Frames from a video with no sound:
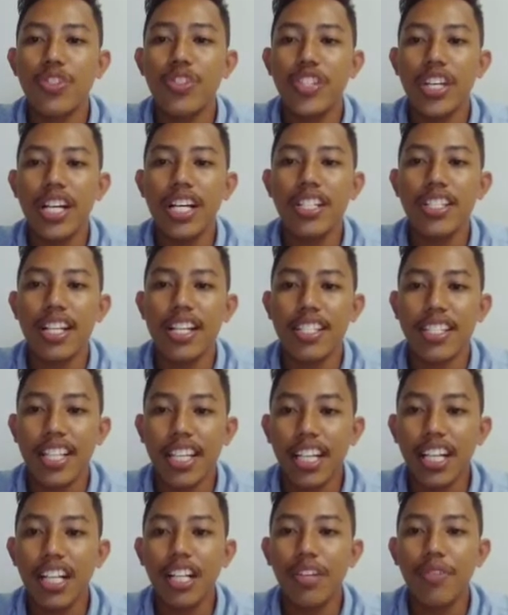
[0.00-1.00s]
just a
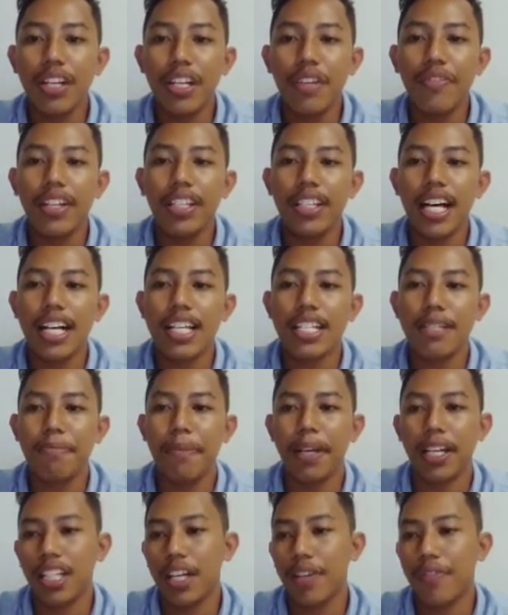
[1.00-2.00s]
single relevant
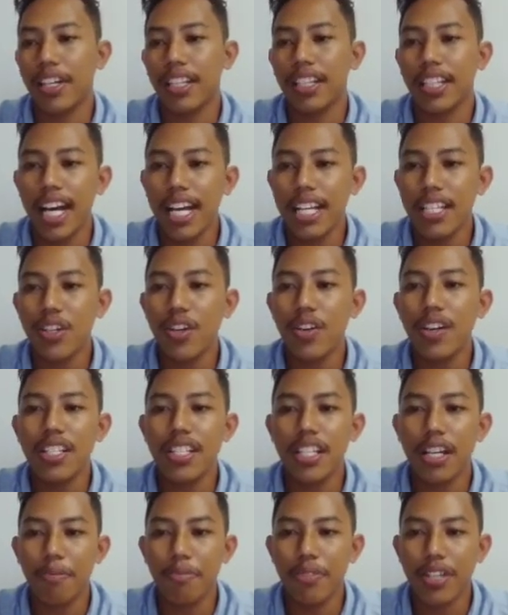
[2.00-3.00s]
aspect of a task or a
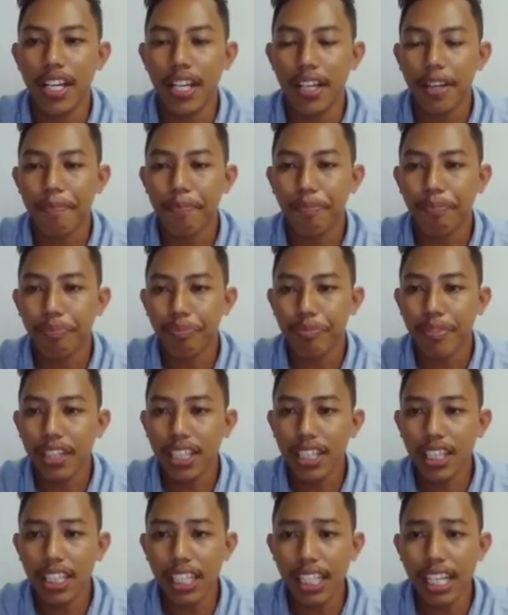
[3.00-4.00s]
subject,
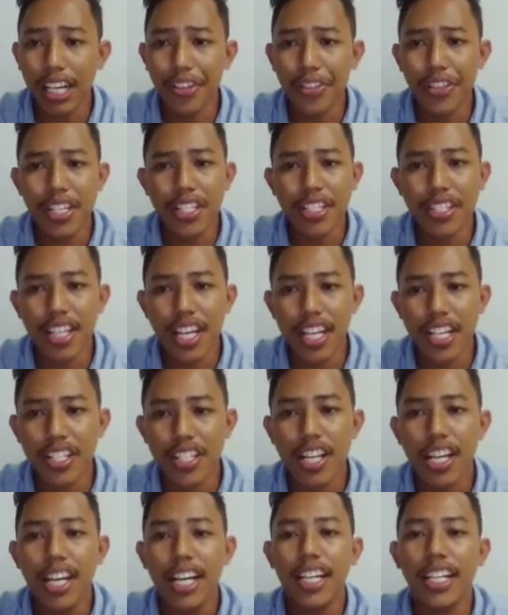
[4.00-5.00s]
at this stage,
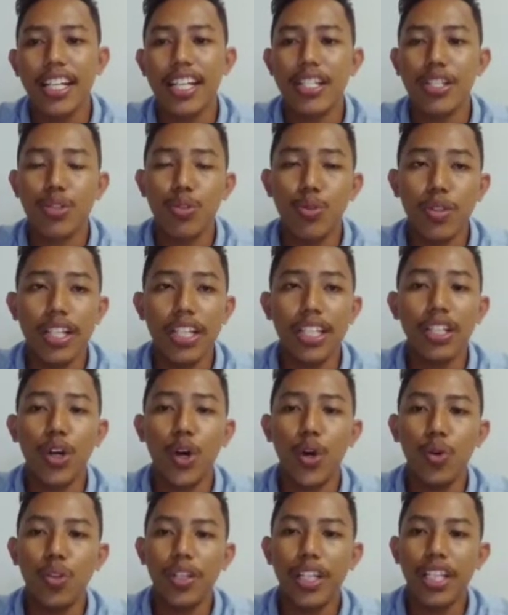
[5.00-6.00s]
the student
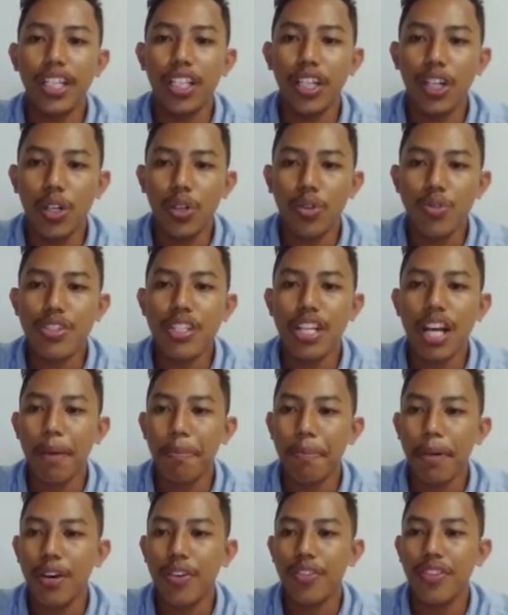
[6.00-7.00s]
only knows
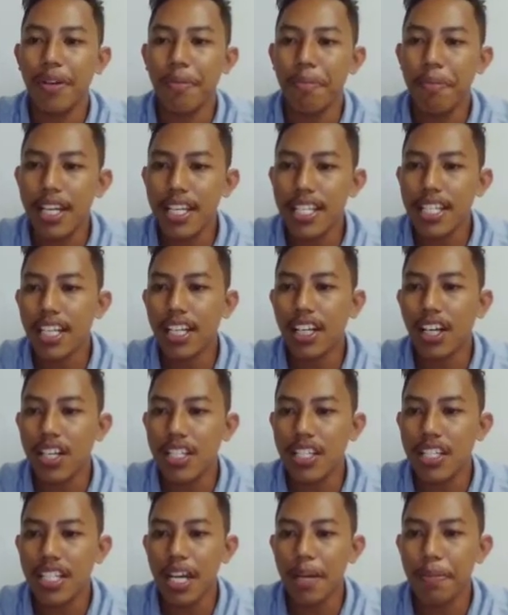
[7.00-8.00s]
about the basic
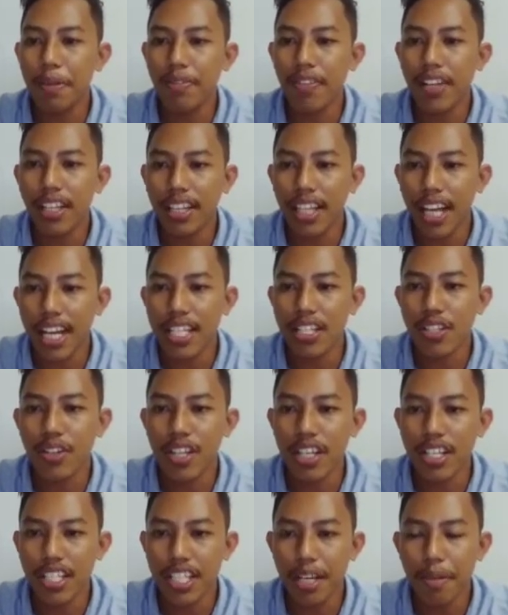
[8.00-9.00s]
concept of the task or the
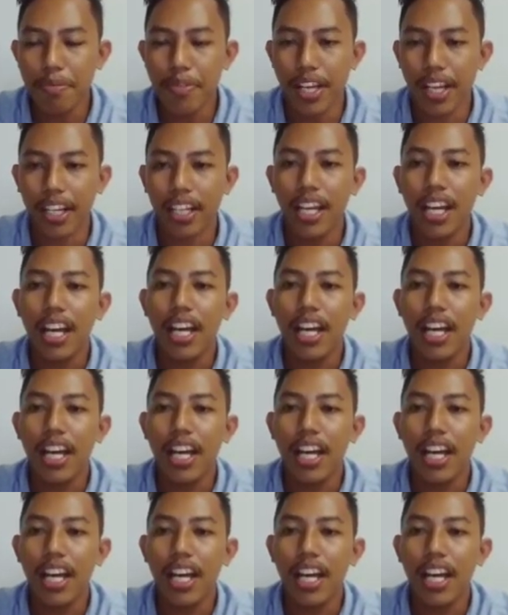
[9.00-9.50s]
subject.